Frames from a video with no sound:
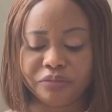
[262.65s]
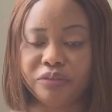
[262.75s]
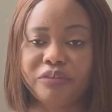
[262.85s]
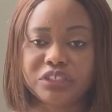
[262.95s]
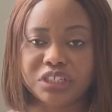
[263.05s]

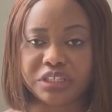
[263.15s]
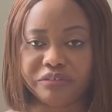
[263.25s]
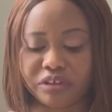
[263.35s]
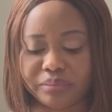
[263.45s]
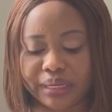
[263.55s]
fortunately
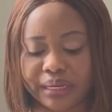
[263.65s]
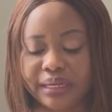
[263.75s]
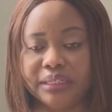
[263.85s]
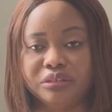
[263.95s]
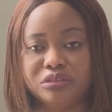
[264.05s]
for me, I
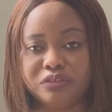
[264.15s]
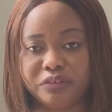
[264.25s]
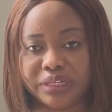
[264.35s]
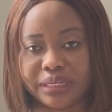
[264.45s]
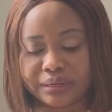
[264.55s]
had a good
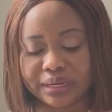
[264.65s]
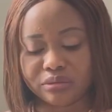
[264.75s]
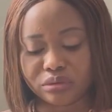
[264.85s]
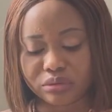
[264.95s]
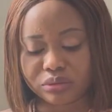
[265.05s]
friend around
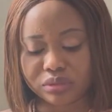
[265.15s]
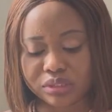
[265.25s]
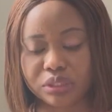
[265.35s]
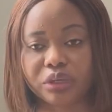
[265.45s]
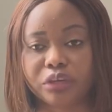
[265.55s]
who could
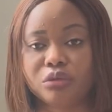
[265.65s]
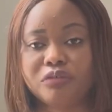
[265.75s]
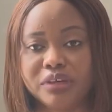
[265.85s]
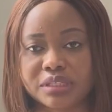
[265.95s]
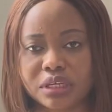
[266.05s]
say, okay, go
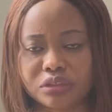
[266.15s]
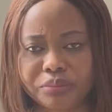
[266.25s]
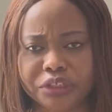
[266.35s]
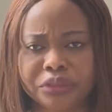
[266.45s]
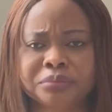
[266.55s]
for a second
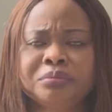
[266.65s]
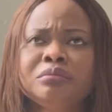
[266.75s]
opinion.